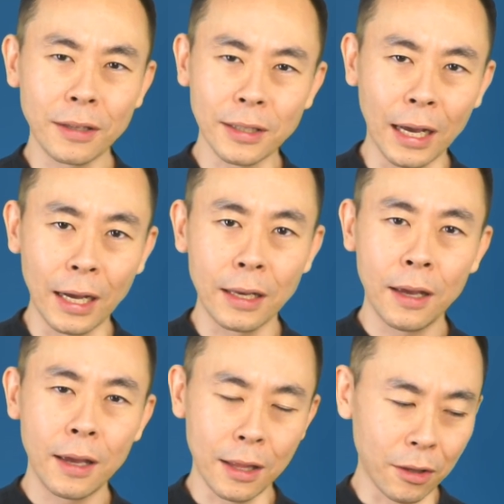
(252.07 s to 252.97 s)
assign
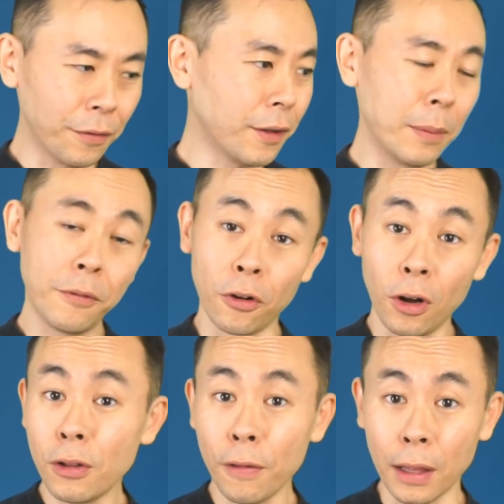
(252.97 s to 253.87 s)
enough time for
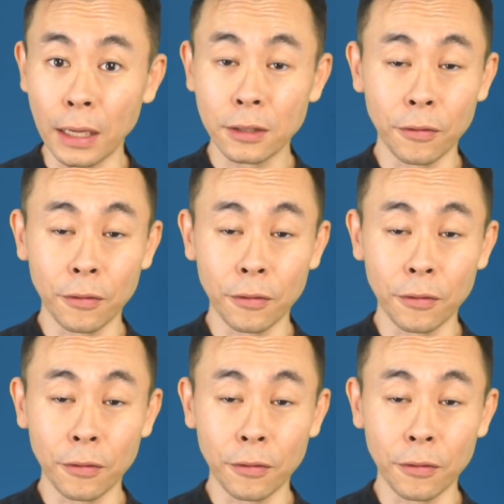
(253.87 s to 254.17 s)
other things,